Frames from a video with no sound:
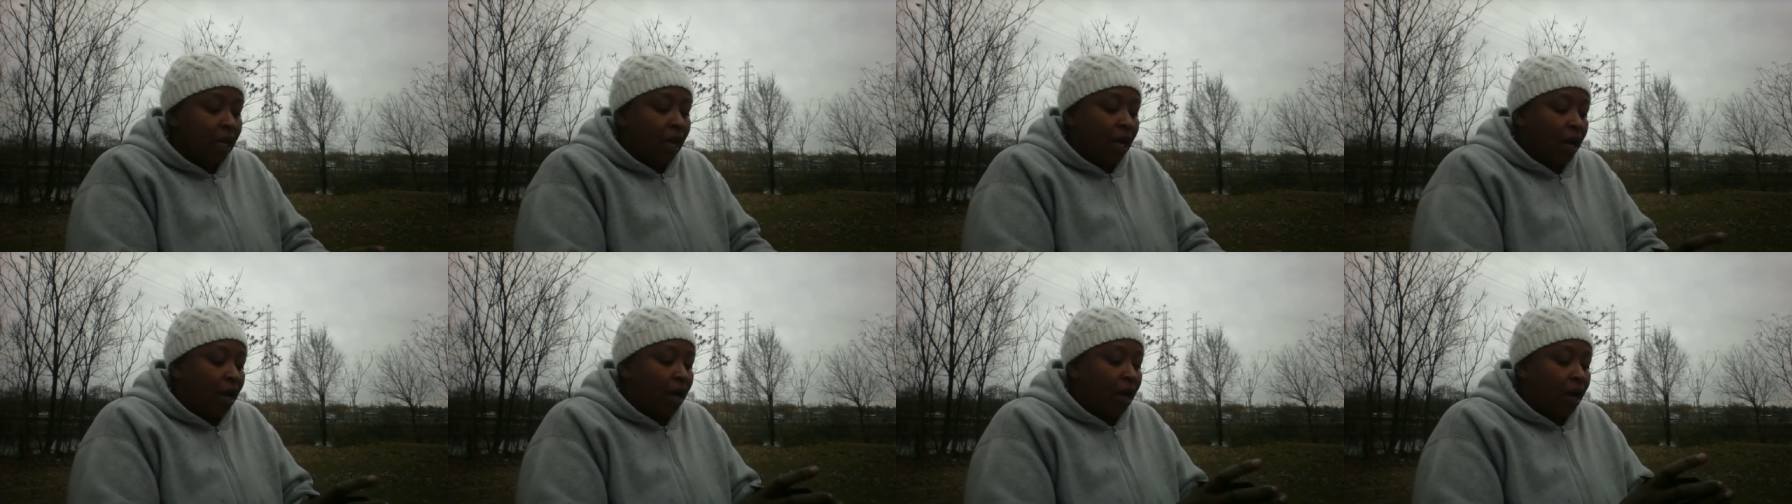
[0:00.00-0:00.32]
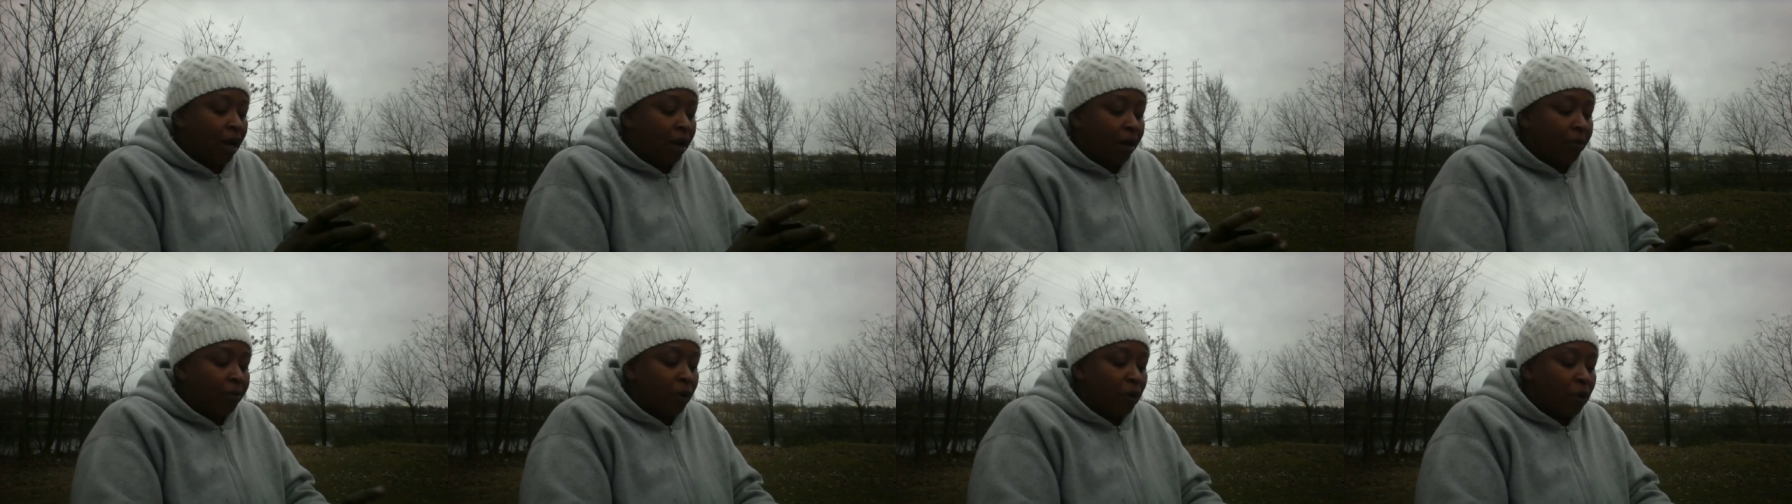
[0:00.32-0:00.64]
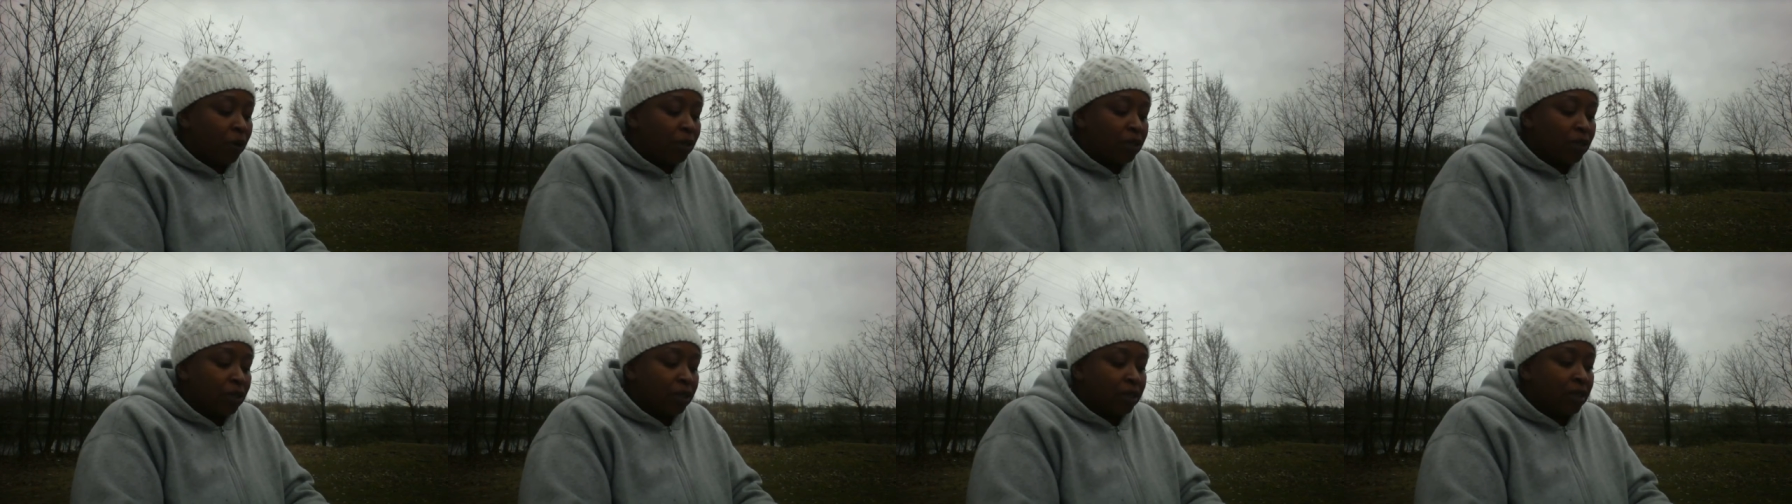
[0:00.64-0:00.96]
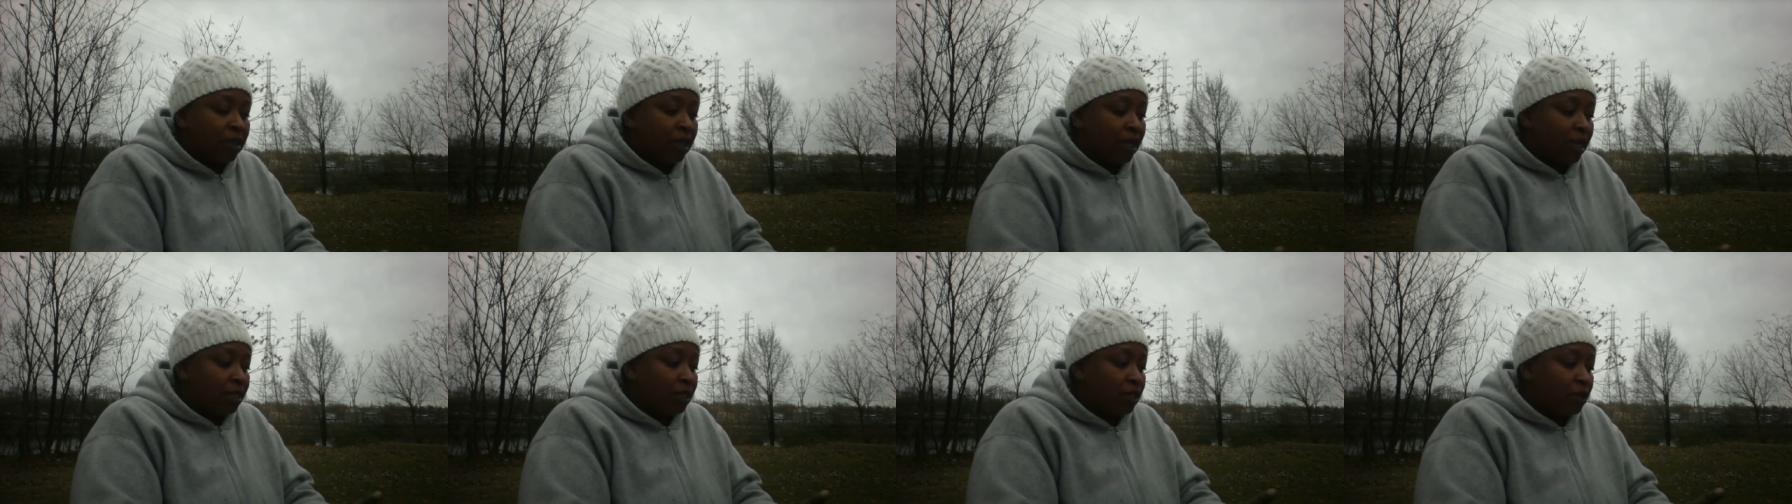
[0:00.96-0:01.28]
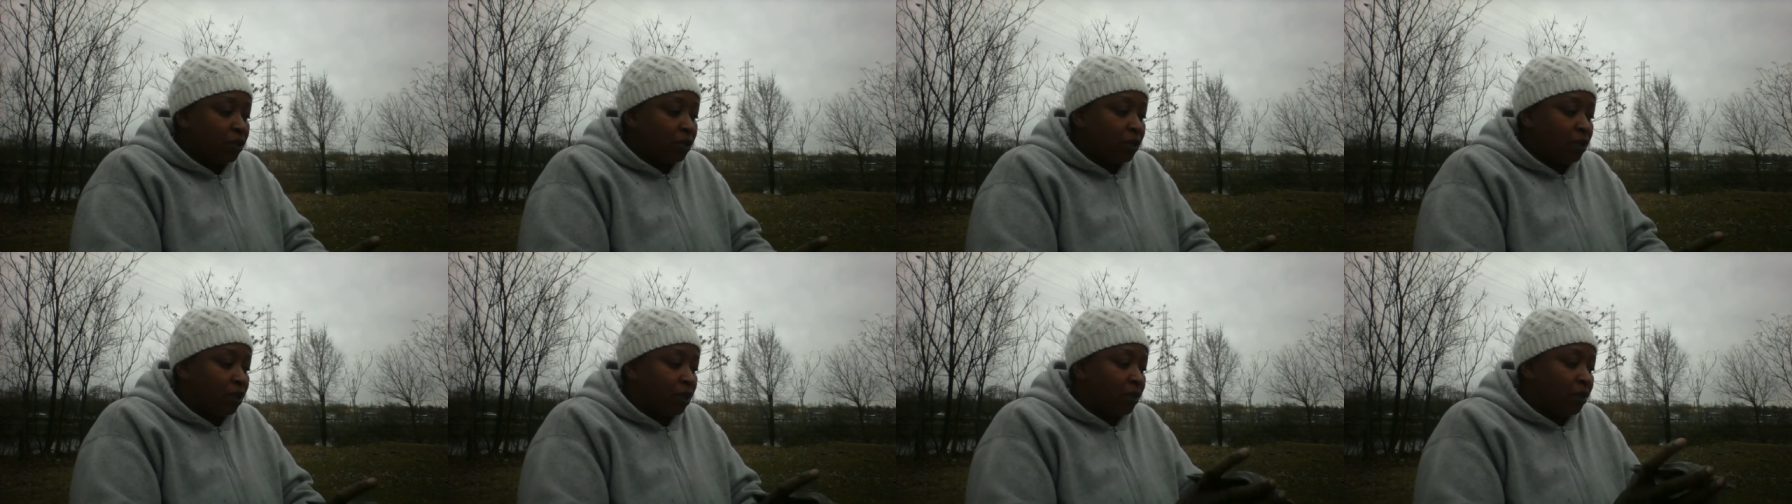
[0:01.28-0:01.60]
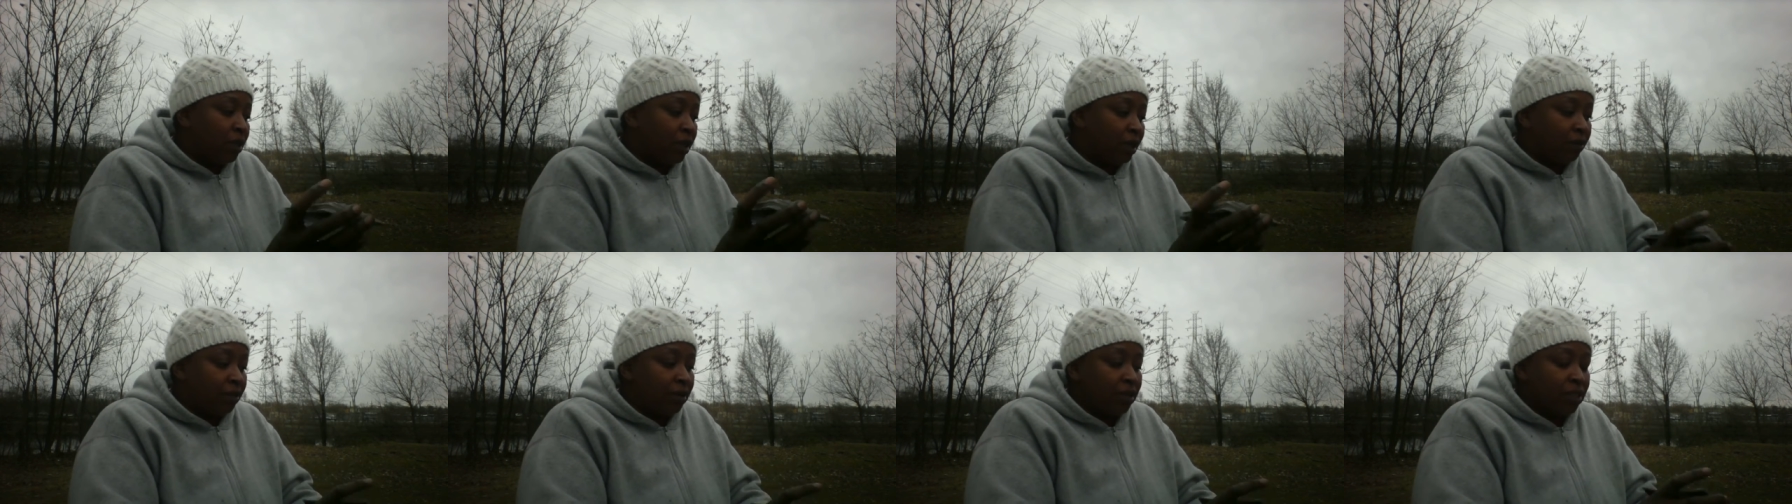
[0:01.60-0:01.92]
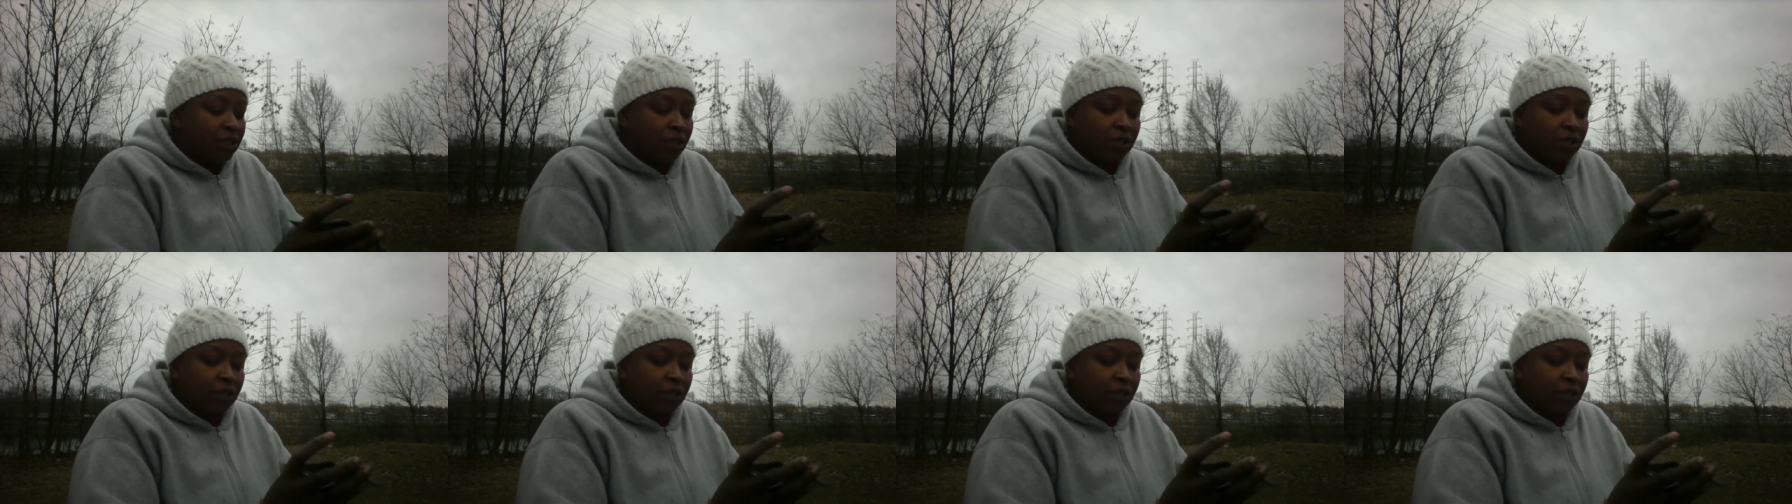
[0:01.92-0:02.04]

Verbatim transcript: Um, also, to let you know, there is